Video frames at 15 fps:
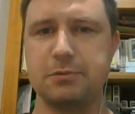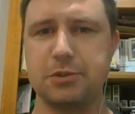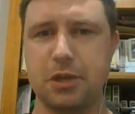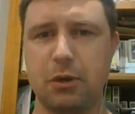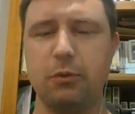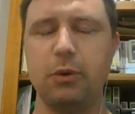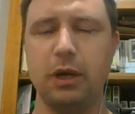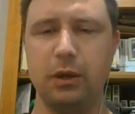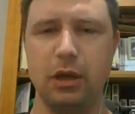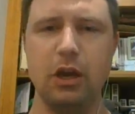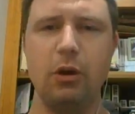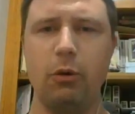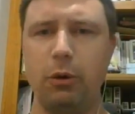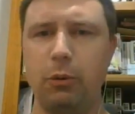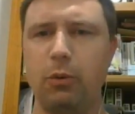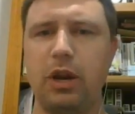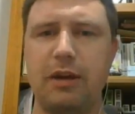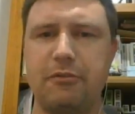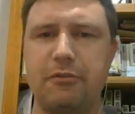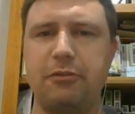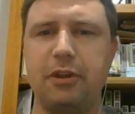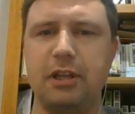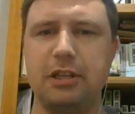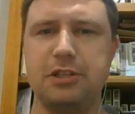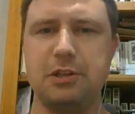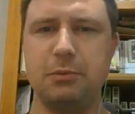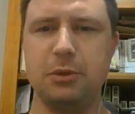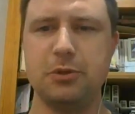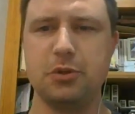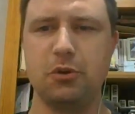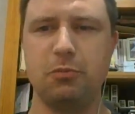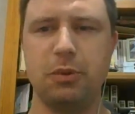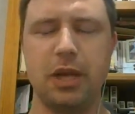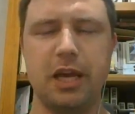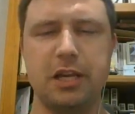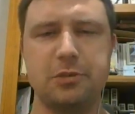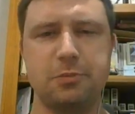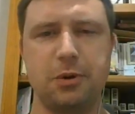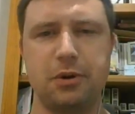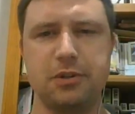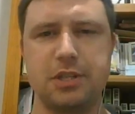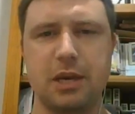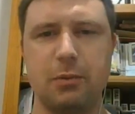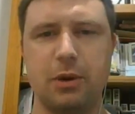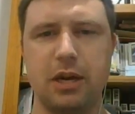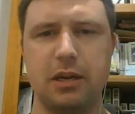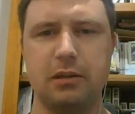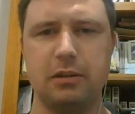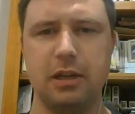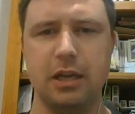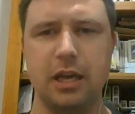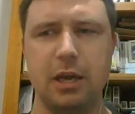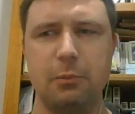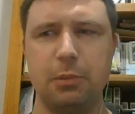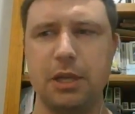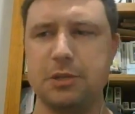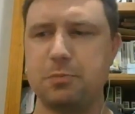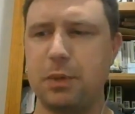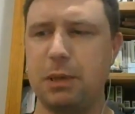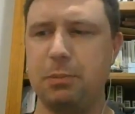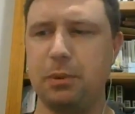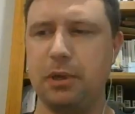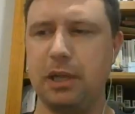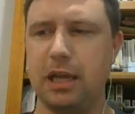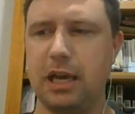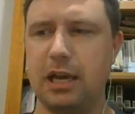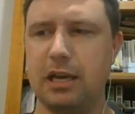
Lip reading: So we wanted to have a fairly similar sort of play experience that way. Plus, people